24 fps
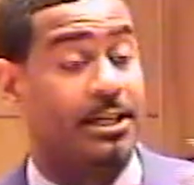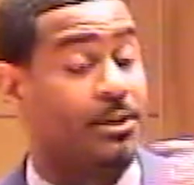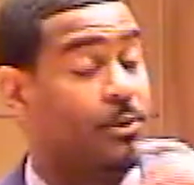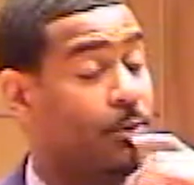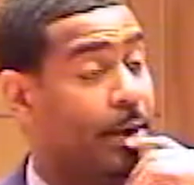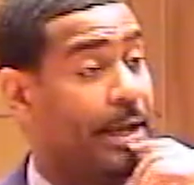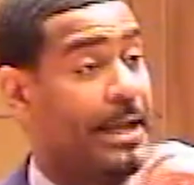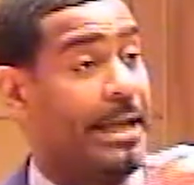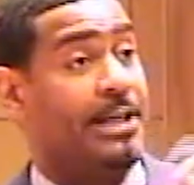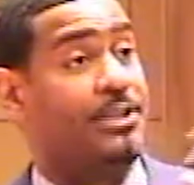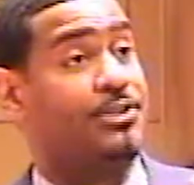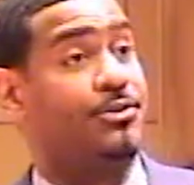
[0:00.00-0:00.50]

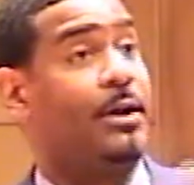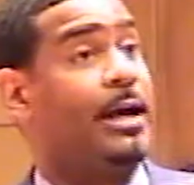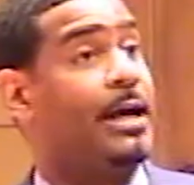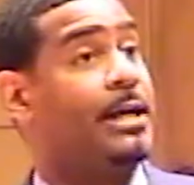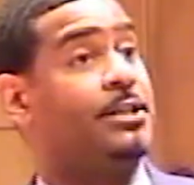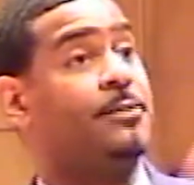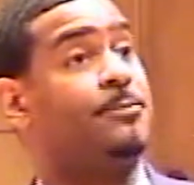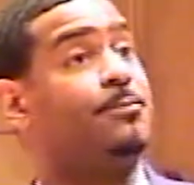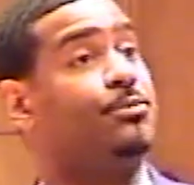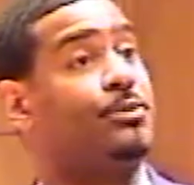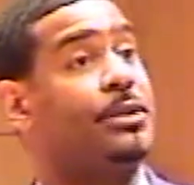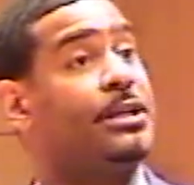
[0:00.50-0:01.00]
way trying to
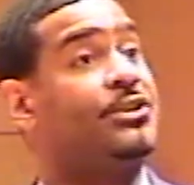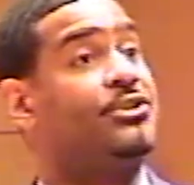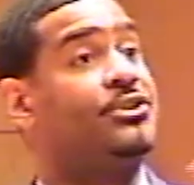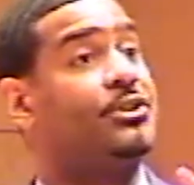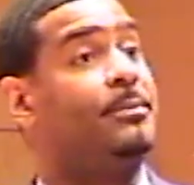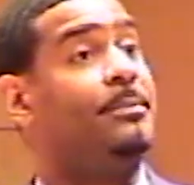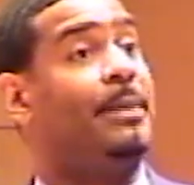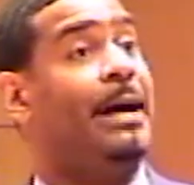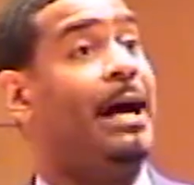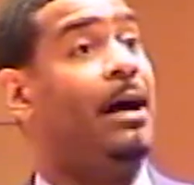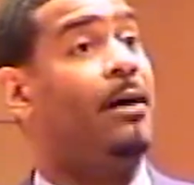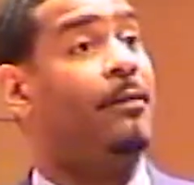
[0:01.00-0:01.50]
preach
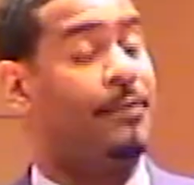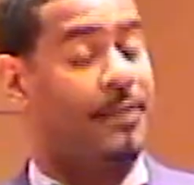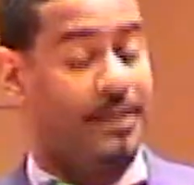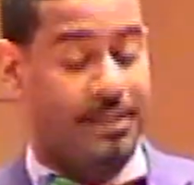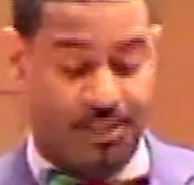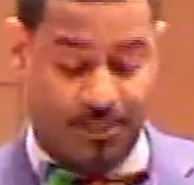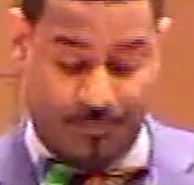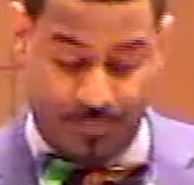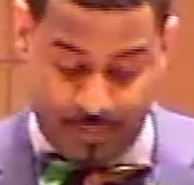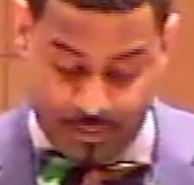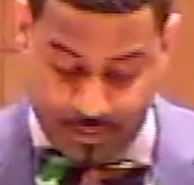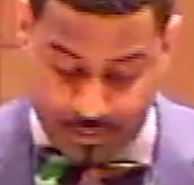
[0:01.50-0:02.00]
about
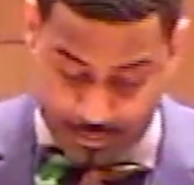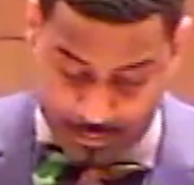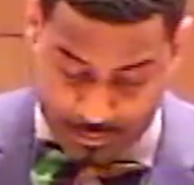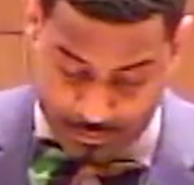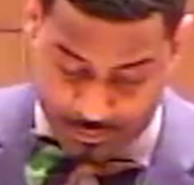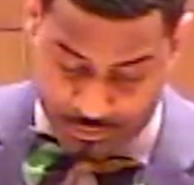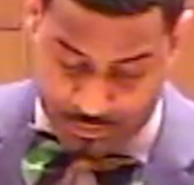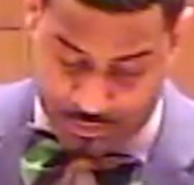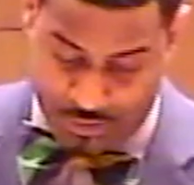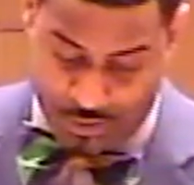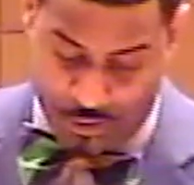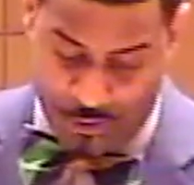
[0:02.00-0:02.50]
this particular
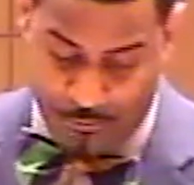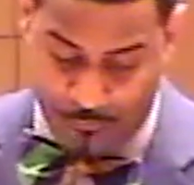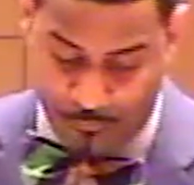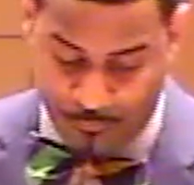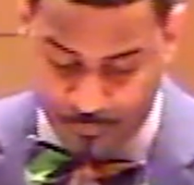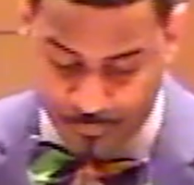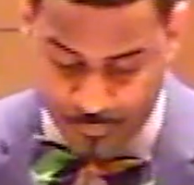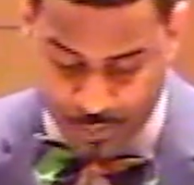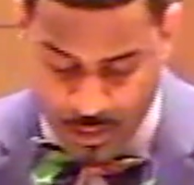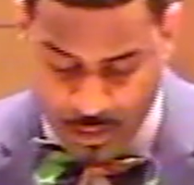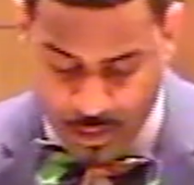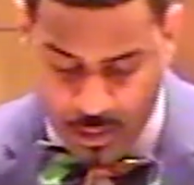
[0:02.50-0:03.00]
show.
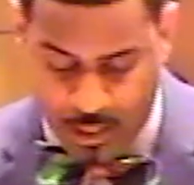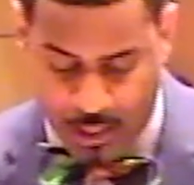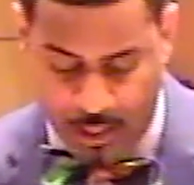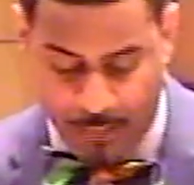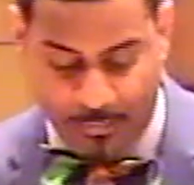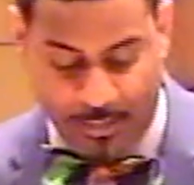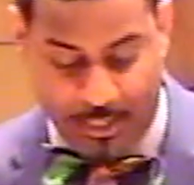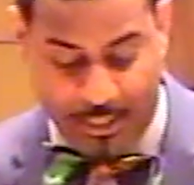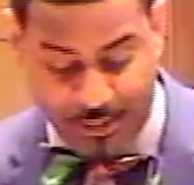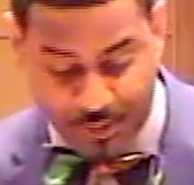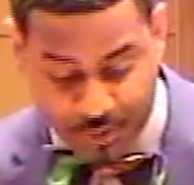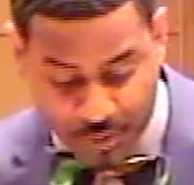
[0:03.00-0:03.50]
Uh, but
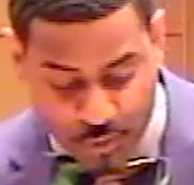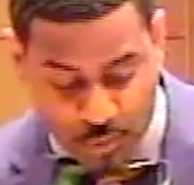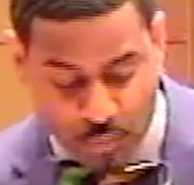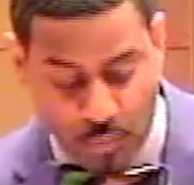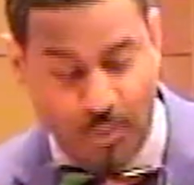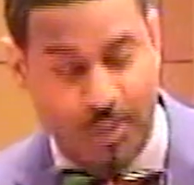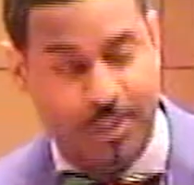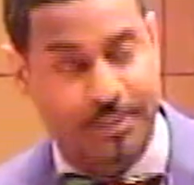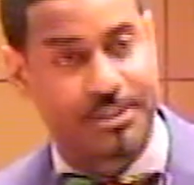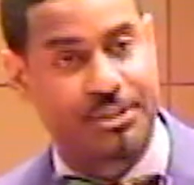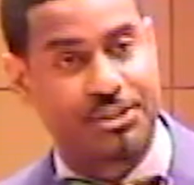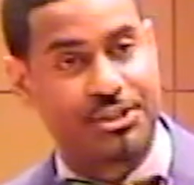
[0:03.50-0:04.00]
I do
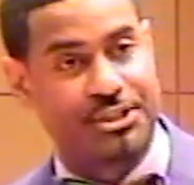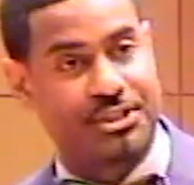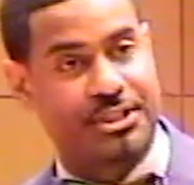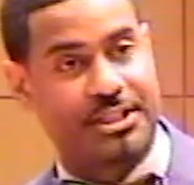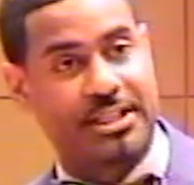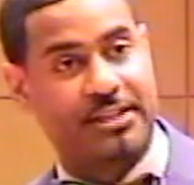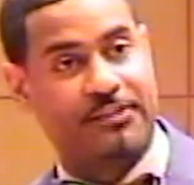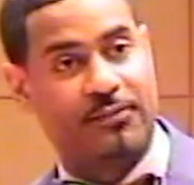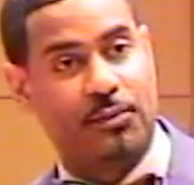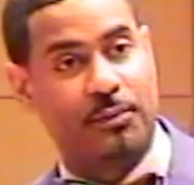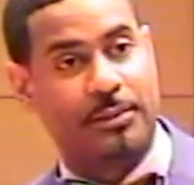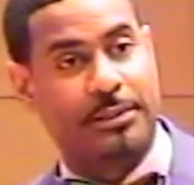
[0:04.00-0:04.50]
want to just
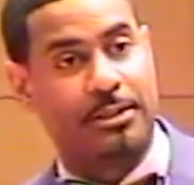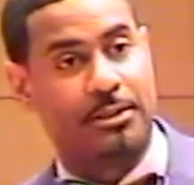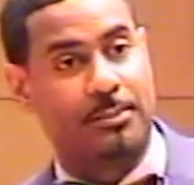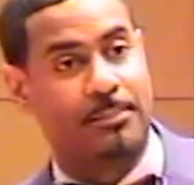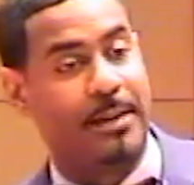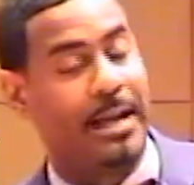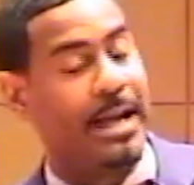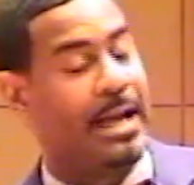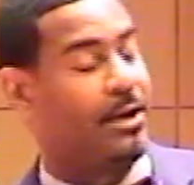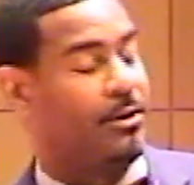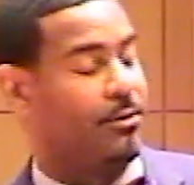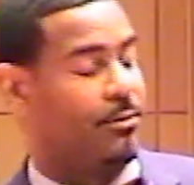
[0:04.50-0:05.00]
give you a little
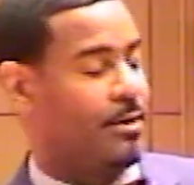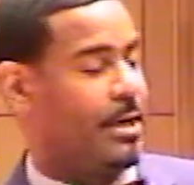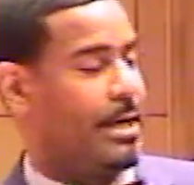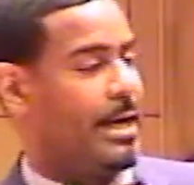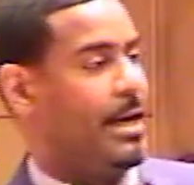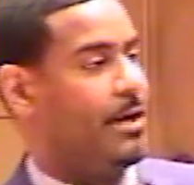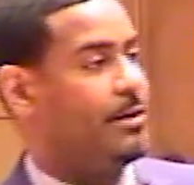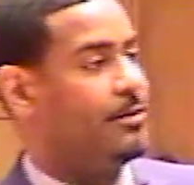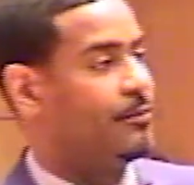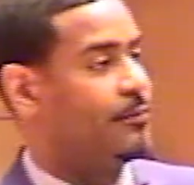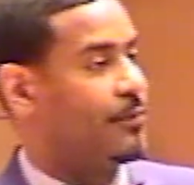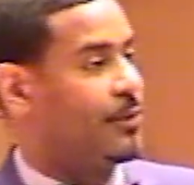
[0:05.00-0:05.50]

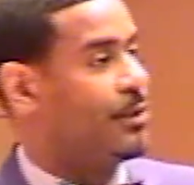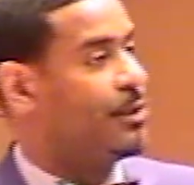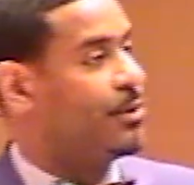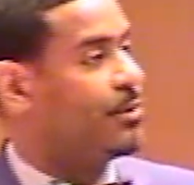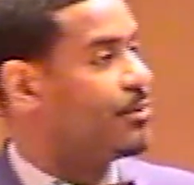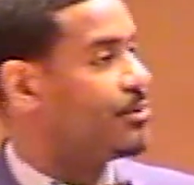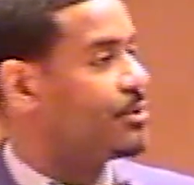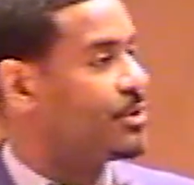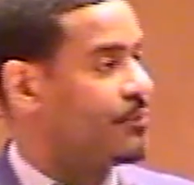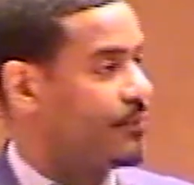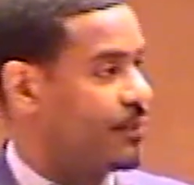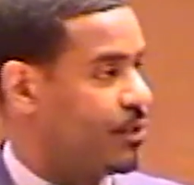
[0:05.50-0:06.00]
background for
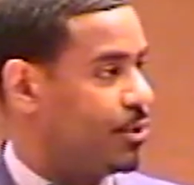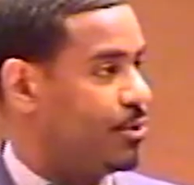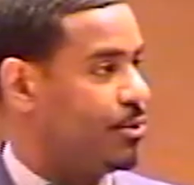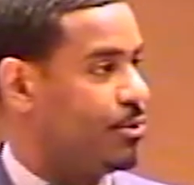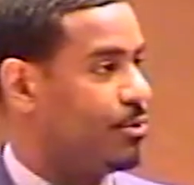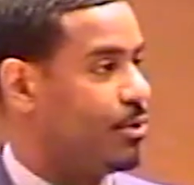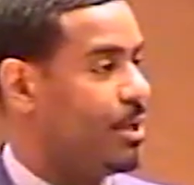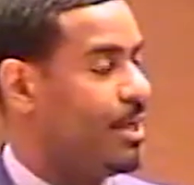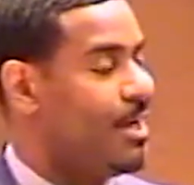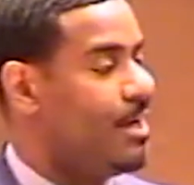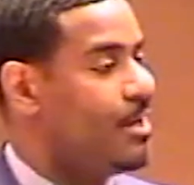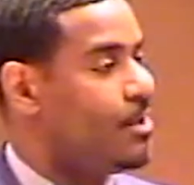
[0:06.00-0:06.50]
those of you
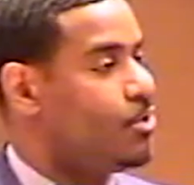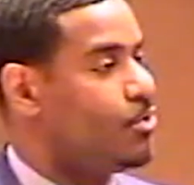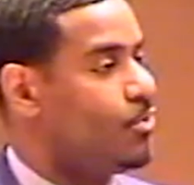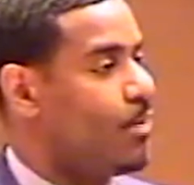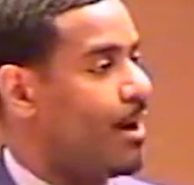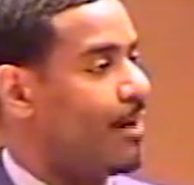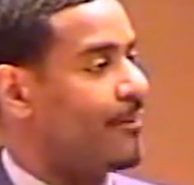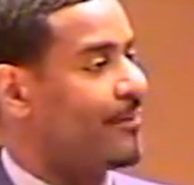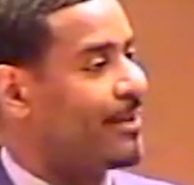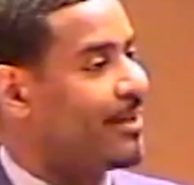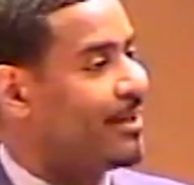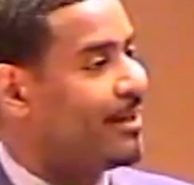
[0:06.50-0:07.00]
who
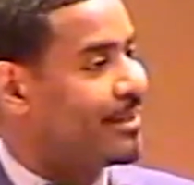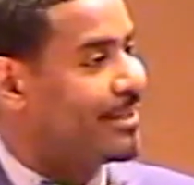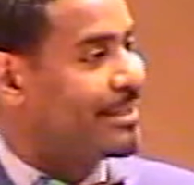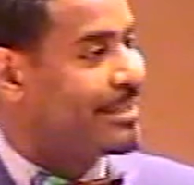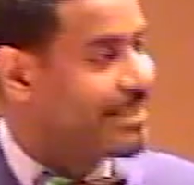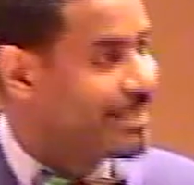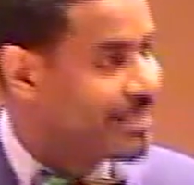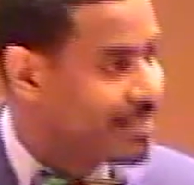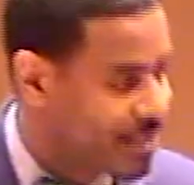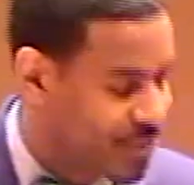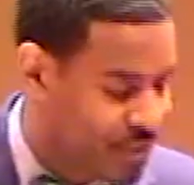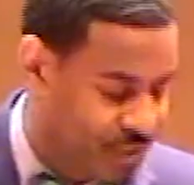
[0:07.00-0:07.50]
are the
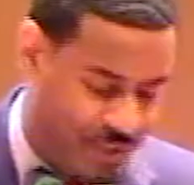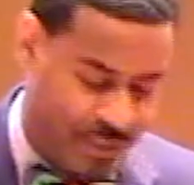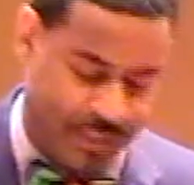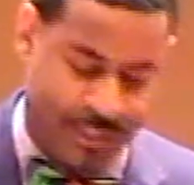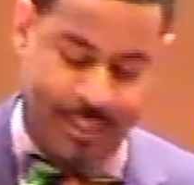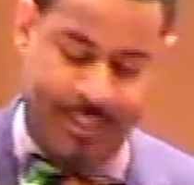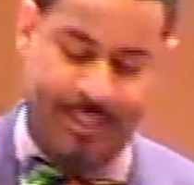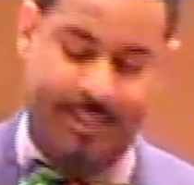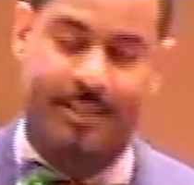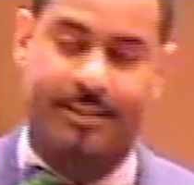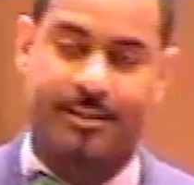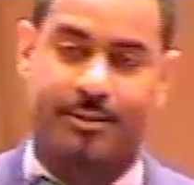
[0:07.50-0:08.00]

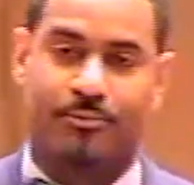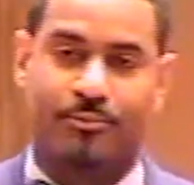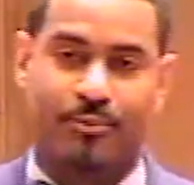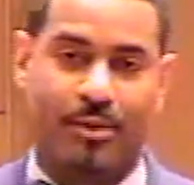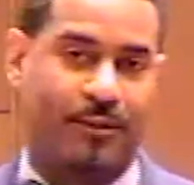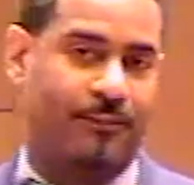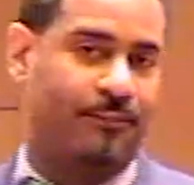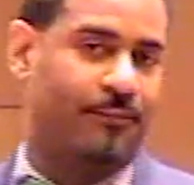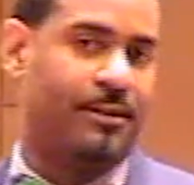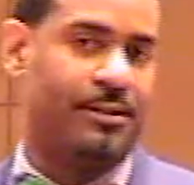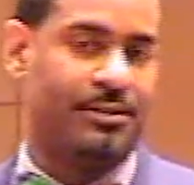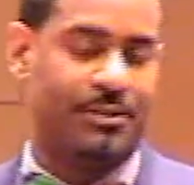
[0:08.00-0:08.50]
uninitiated in
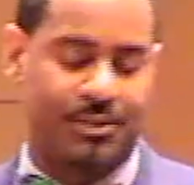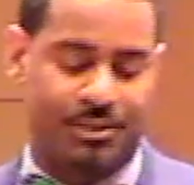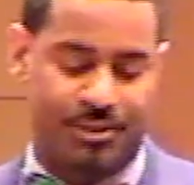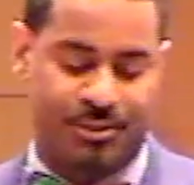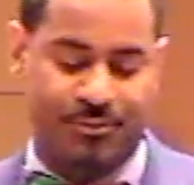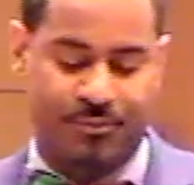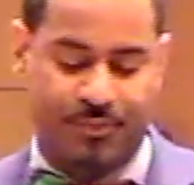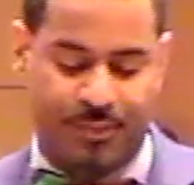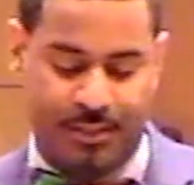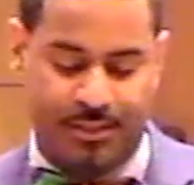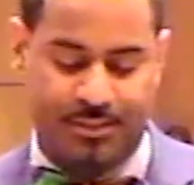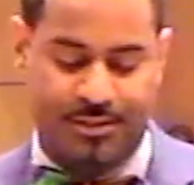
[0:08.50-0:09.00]
reference to
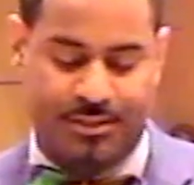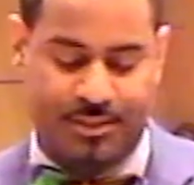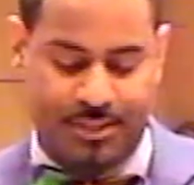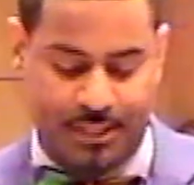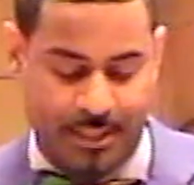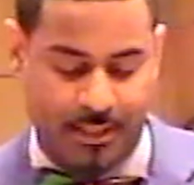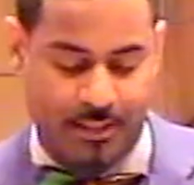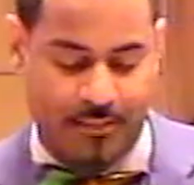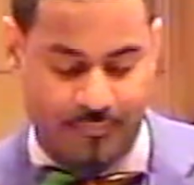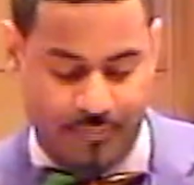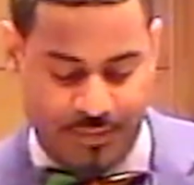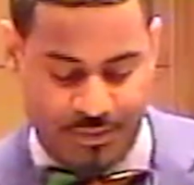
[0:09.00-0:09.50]
this
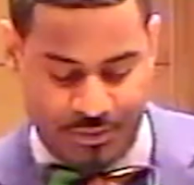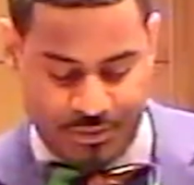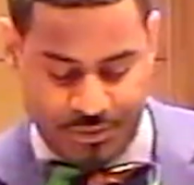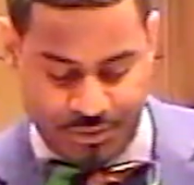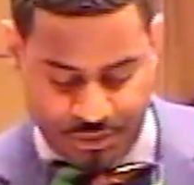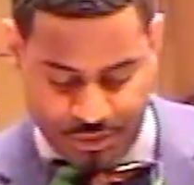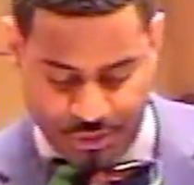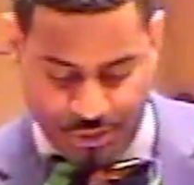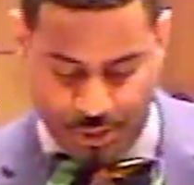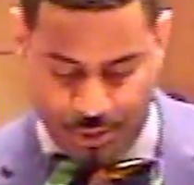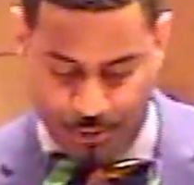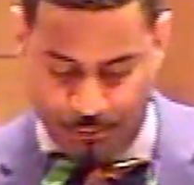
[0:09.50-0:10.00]
television
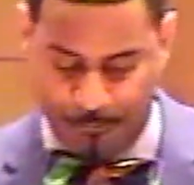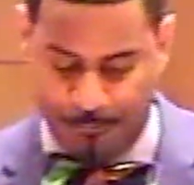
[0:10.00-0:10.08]
show.